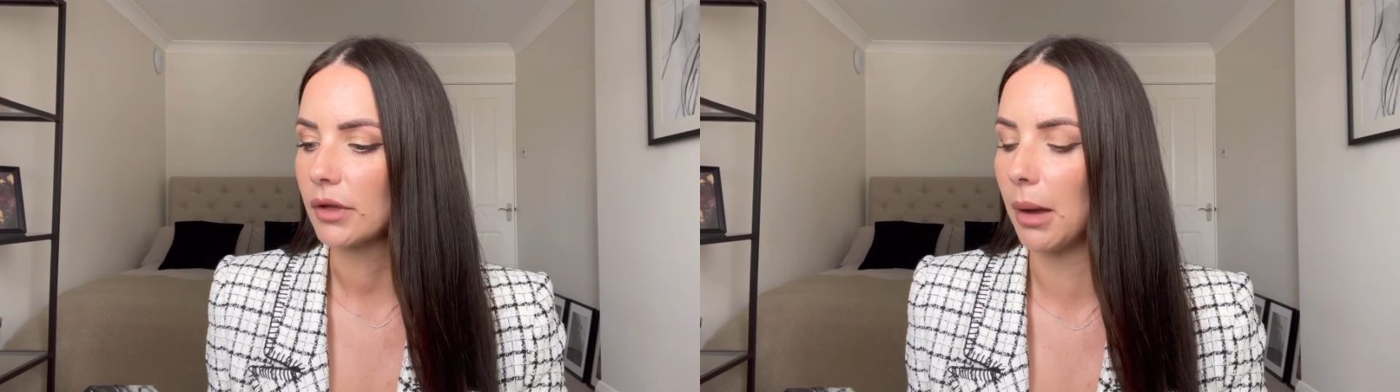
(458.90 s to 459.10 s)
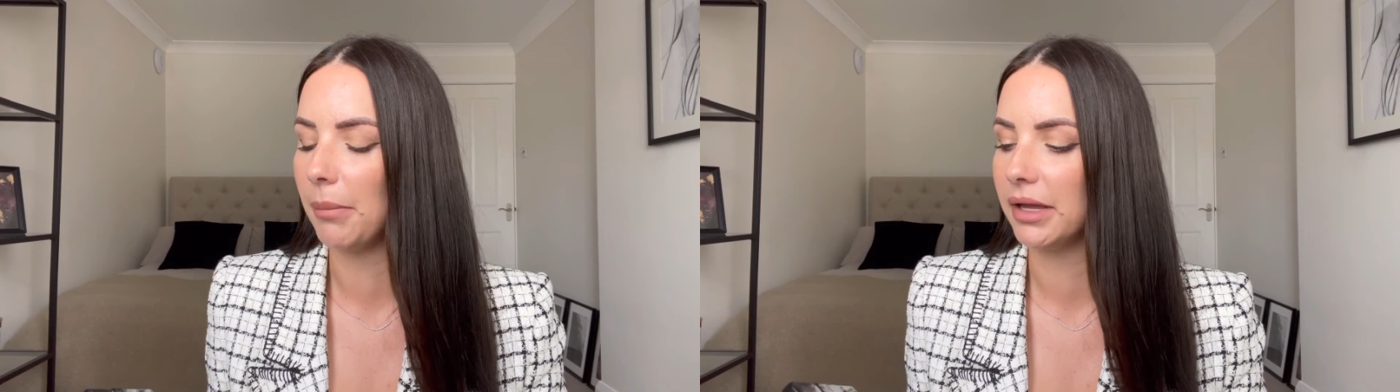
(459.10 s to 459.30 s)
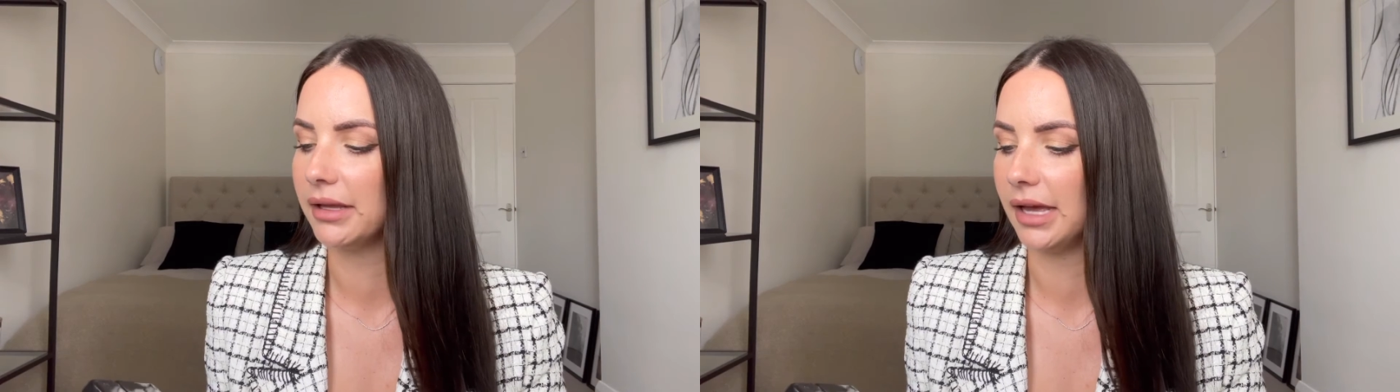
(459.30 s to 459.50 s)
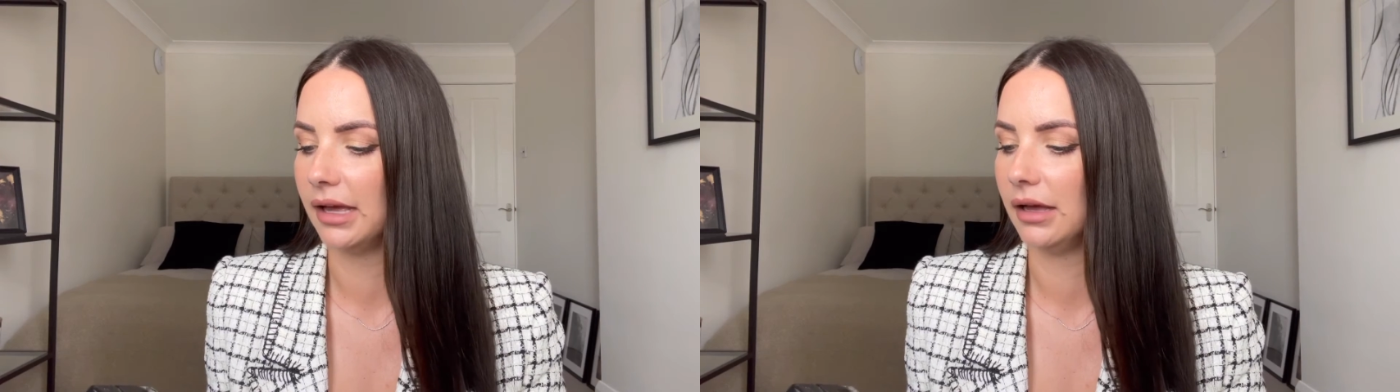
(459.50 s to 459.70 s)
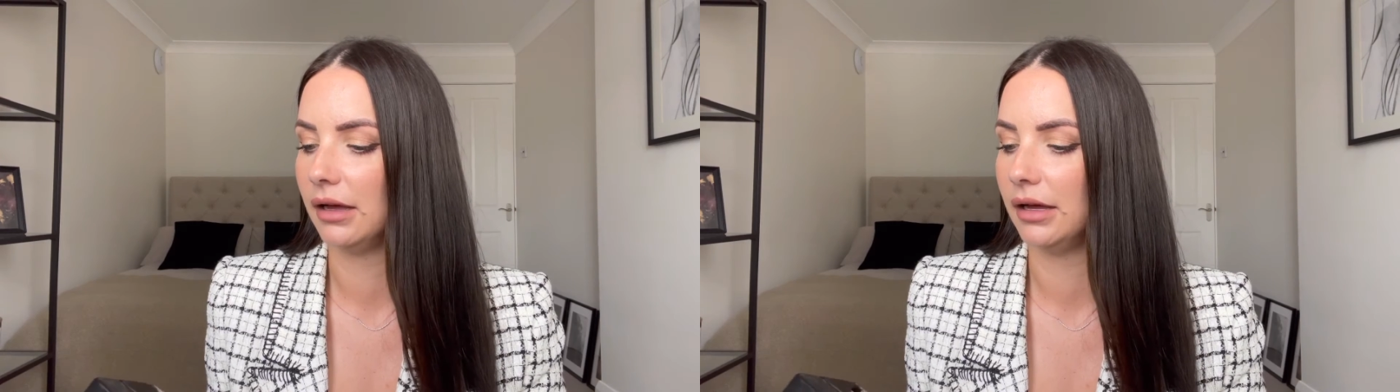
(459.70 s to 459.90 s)
but
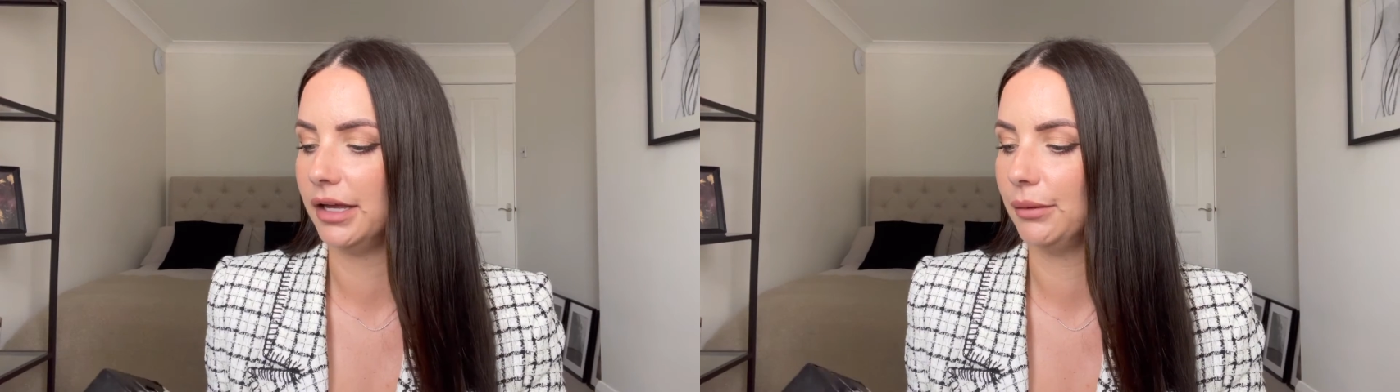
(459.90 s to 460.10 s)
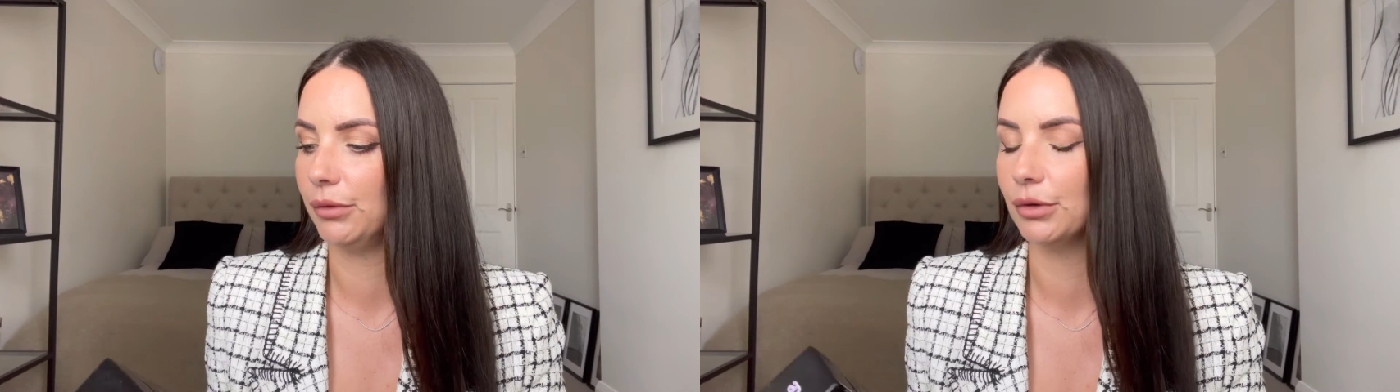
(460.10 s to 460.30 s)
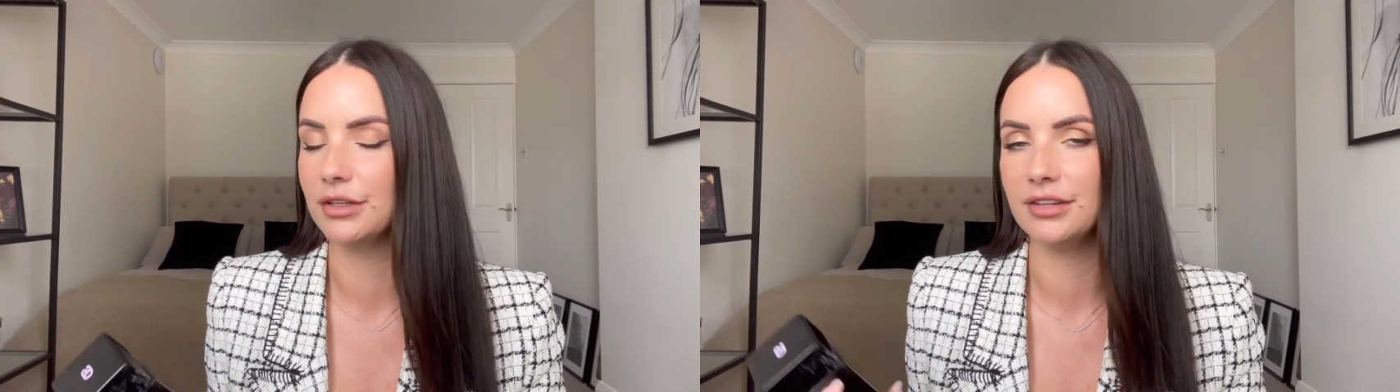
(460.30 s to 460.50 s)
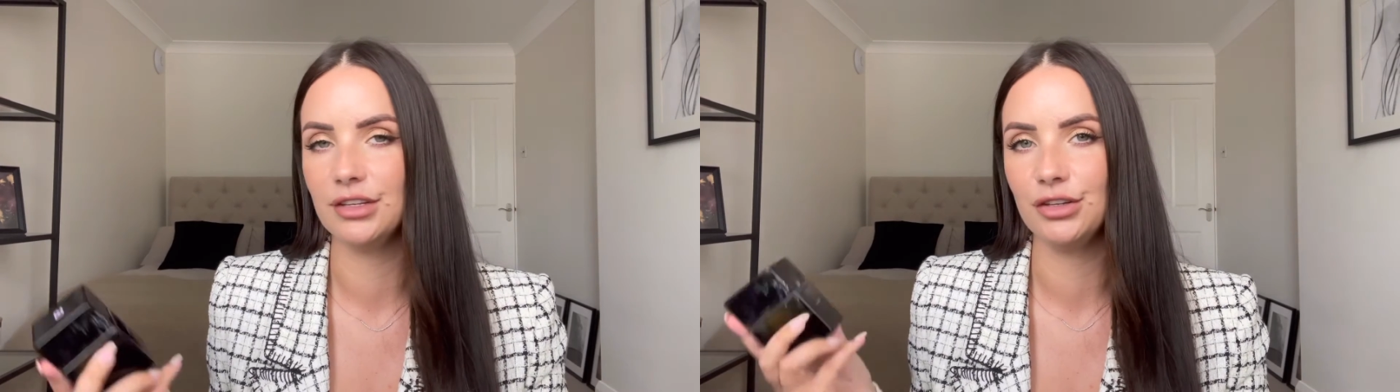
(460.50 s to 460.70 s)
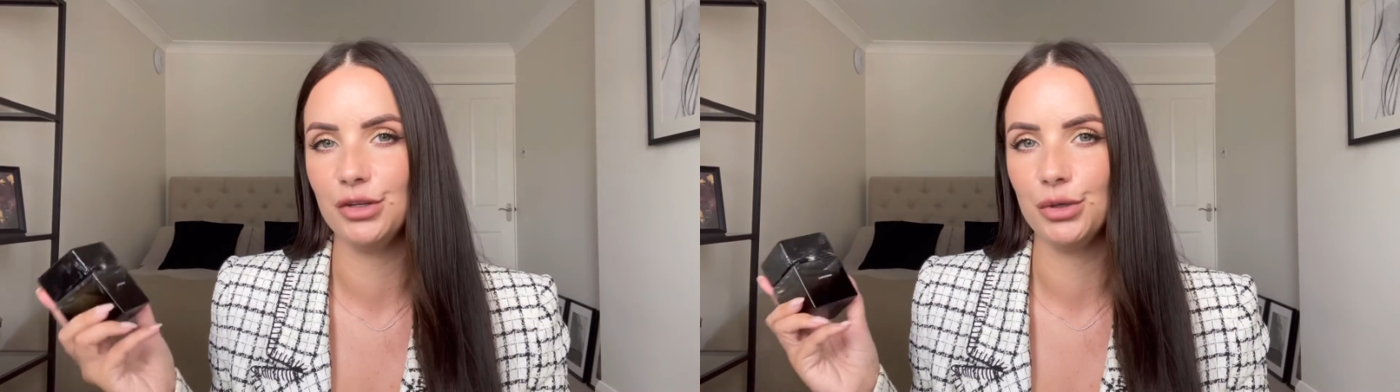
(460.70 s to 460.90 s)
yeah, I will
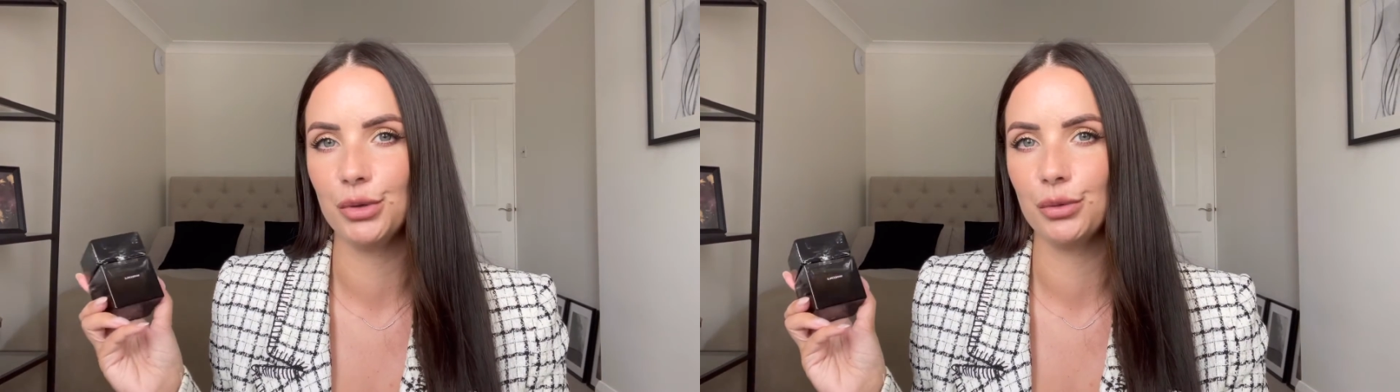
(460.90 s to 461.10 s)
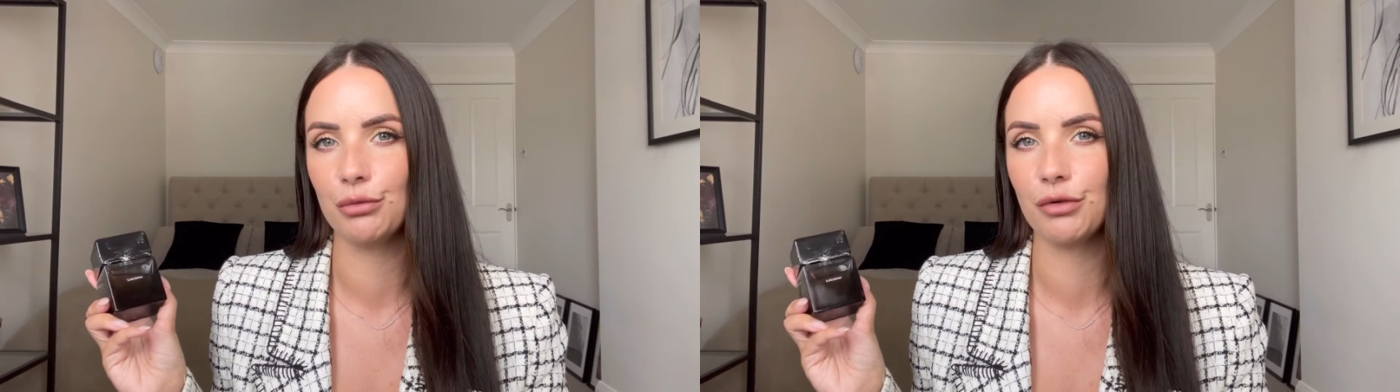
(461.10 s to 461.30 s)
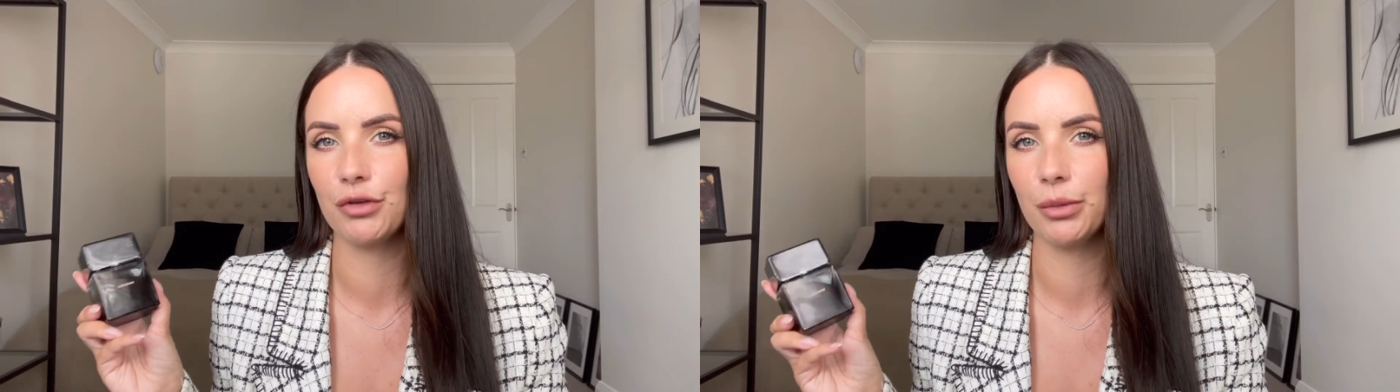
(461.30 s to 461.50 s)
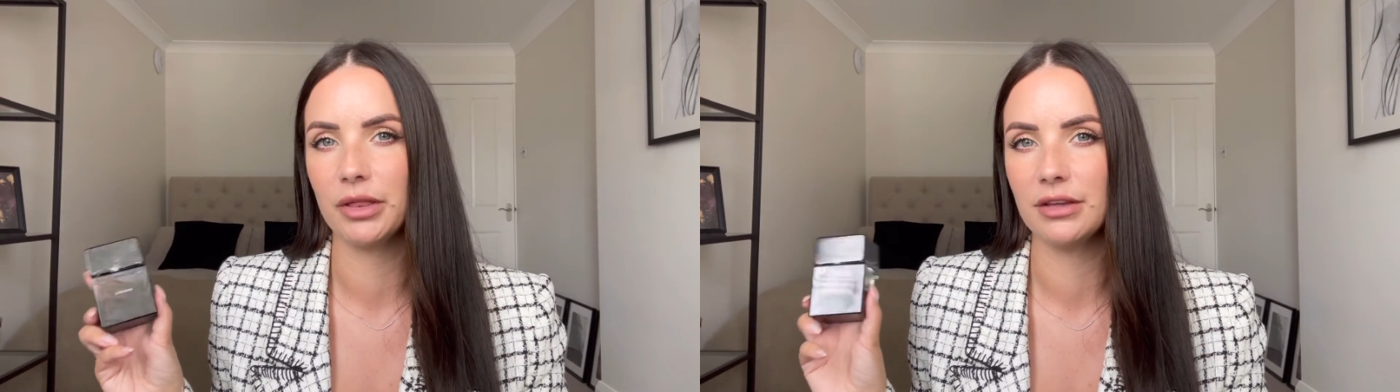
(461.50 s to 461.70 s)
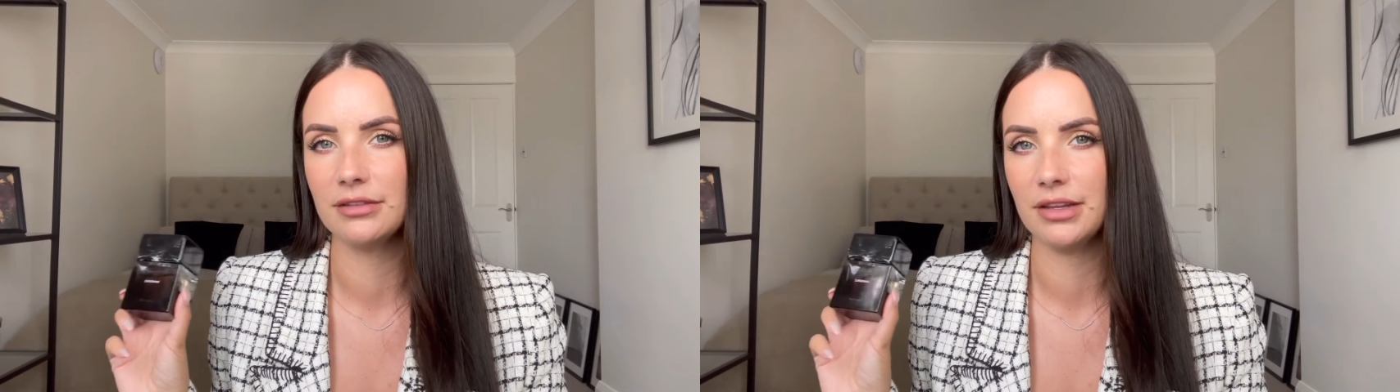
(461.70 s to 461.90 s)
continue reviewing
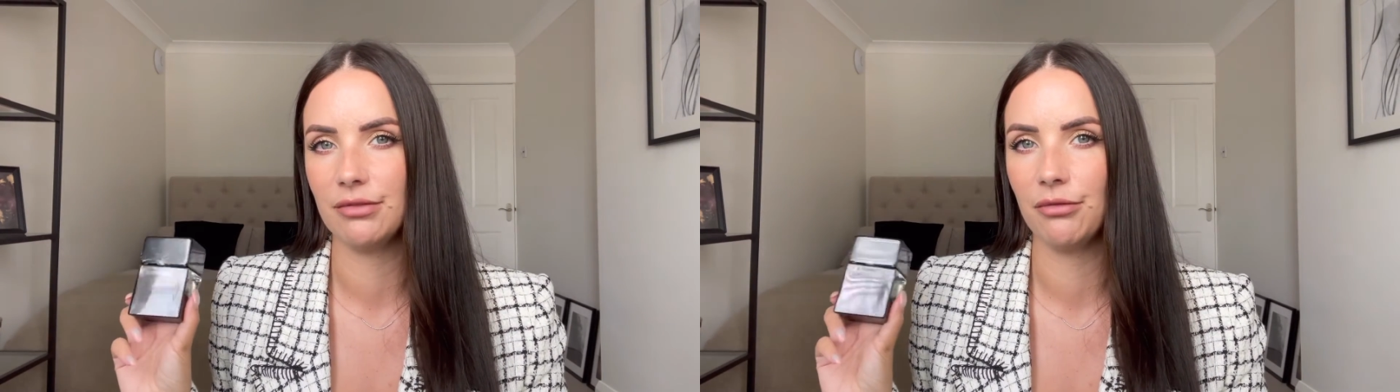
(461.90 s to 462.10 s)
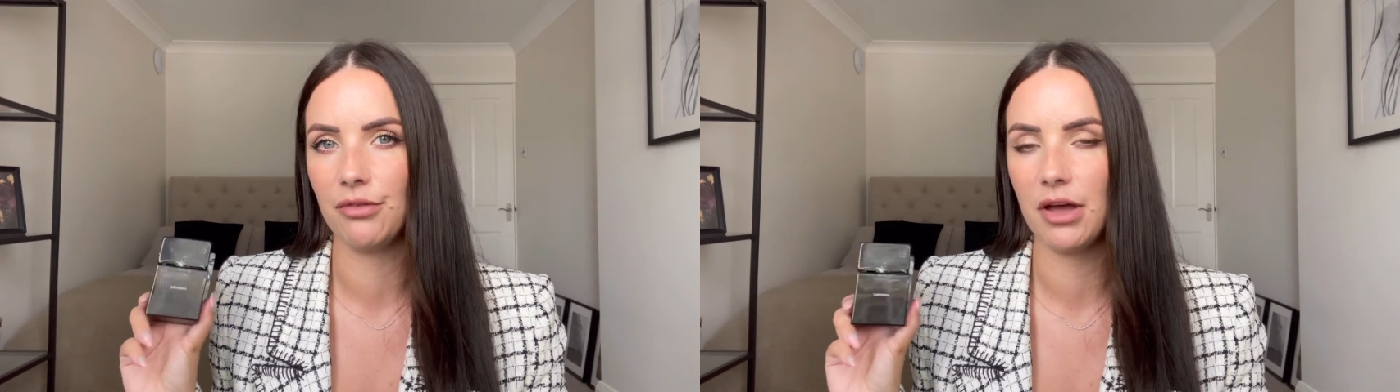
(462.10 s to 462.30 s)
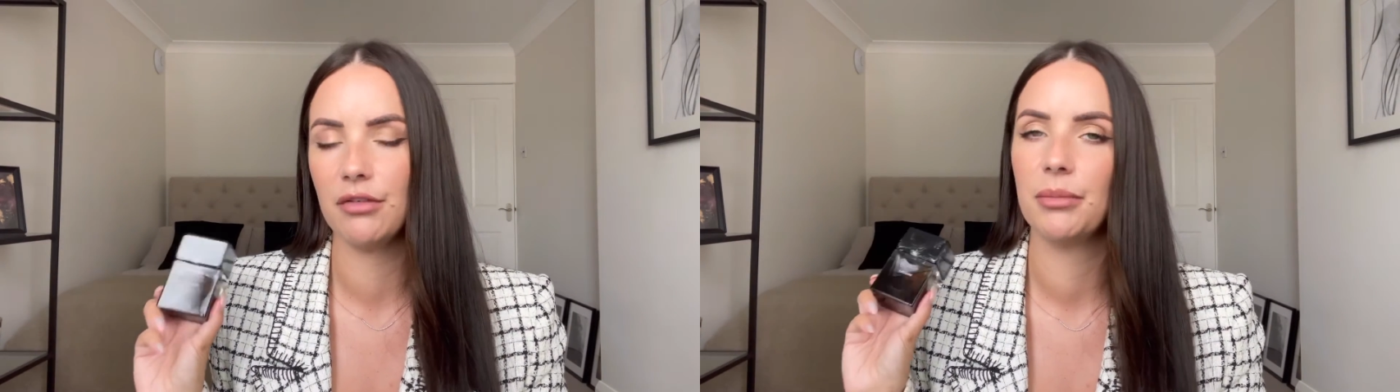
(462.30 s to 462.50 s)
this even further,